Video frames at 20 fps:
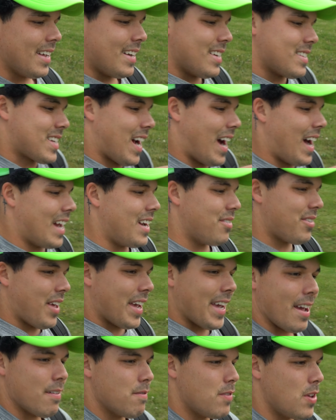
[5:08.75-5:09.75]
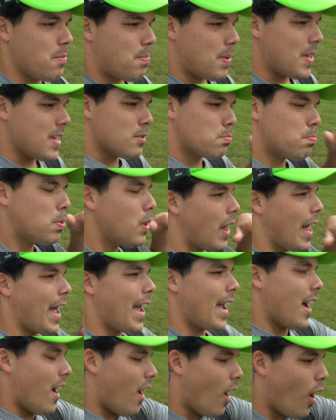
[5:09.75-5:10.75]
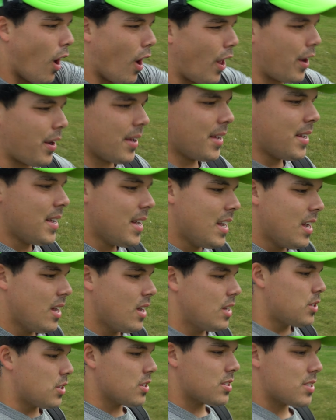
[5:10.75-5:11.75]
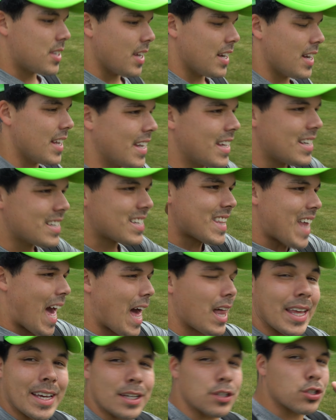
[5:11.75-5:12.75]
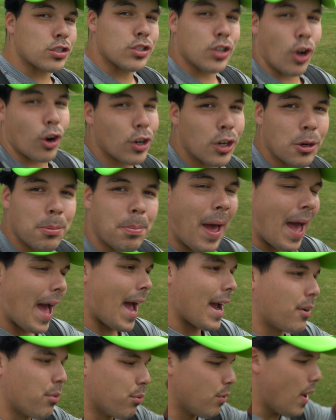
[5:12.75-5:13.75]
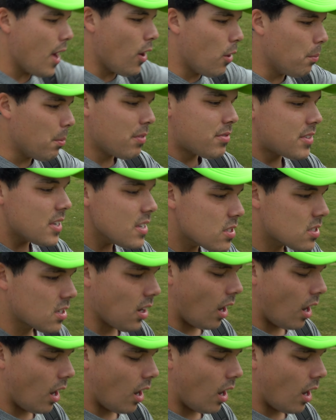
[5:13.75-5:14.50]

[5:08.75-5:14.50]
And it's kind of like MVP's play on just getting into that like starter pack realm of disc